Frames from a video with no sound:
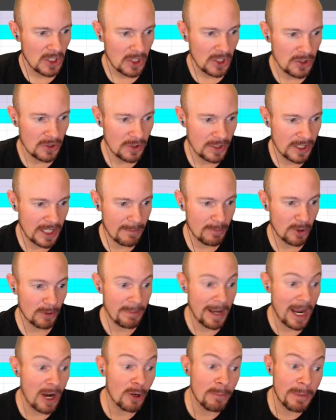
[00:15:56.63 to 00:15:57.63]
You can get more
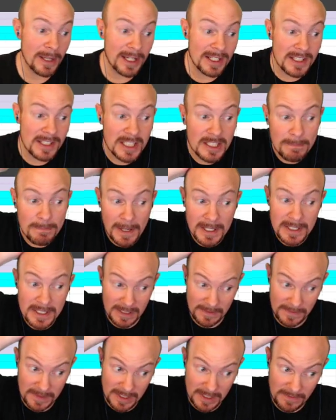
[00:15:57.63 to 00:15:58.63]
power, but it's
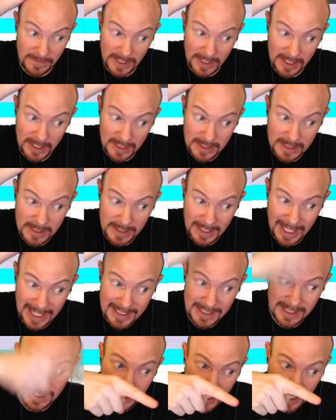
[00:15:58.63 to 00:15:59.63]
expensive, said Vidius.
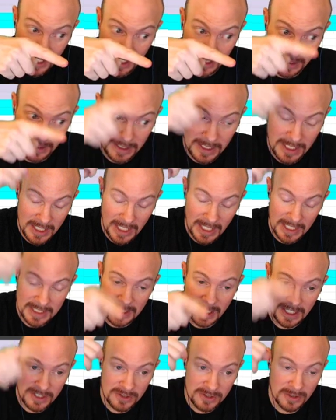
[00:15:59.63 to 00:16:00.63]
That's the thing.
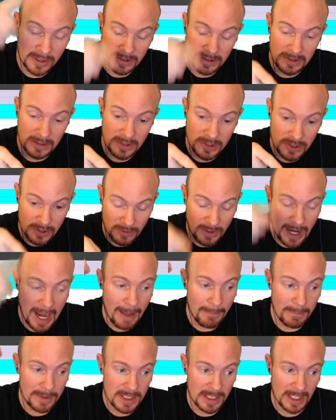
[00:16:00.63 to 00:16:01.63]
It's extra
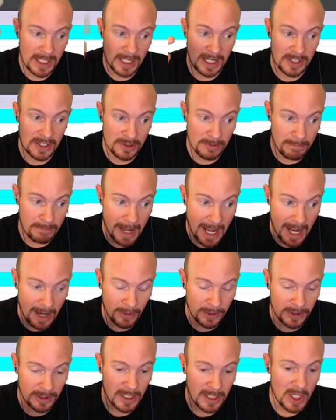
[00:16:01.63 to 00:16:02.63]
scrap to get extra
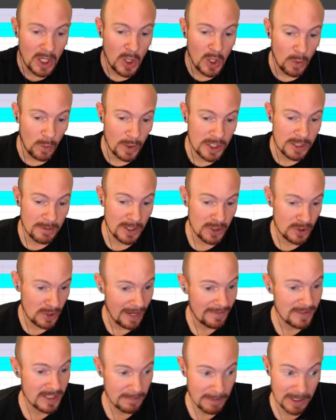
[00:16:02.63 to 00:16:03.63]
power, which means you
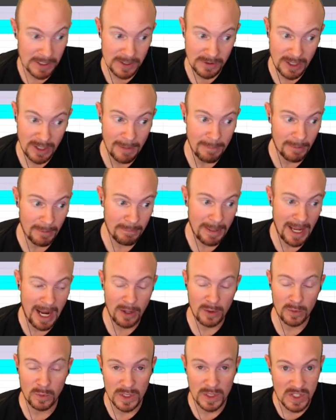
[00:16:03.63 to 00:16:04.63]
have to spend scrap on
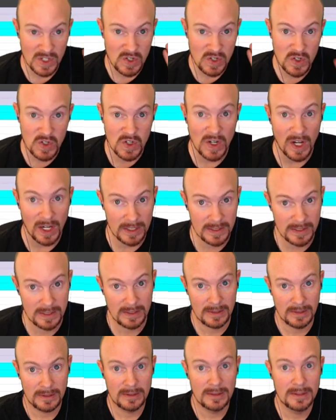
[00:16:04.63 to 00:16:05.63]
power, which sucks.